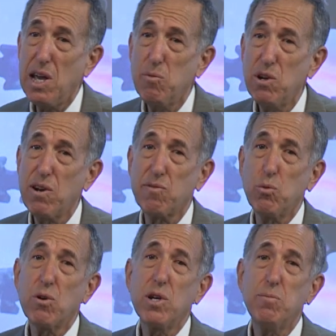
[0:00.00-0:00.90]
We don't have to
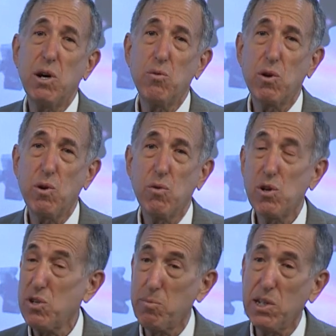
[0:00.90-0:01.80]
worry about where we
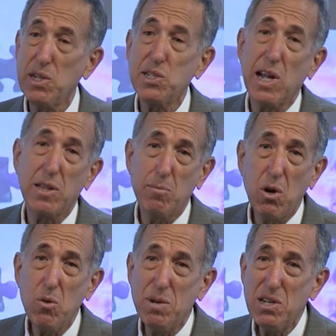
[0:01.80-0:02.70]
worship, at least at the
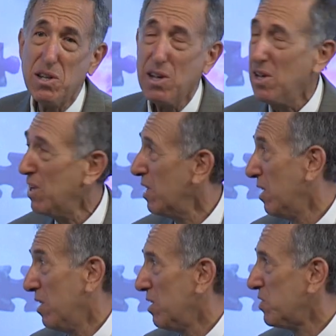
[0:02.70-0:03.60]
moment.
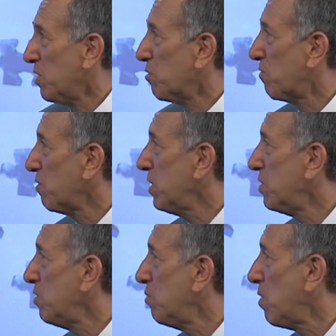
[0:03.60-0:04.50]
So we're free to
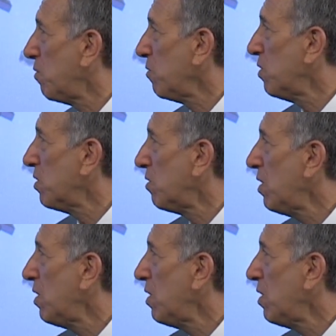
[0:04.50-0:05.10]
do what we will.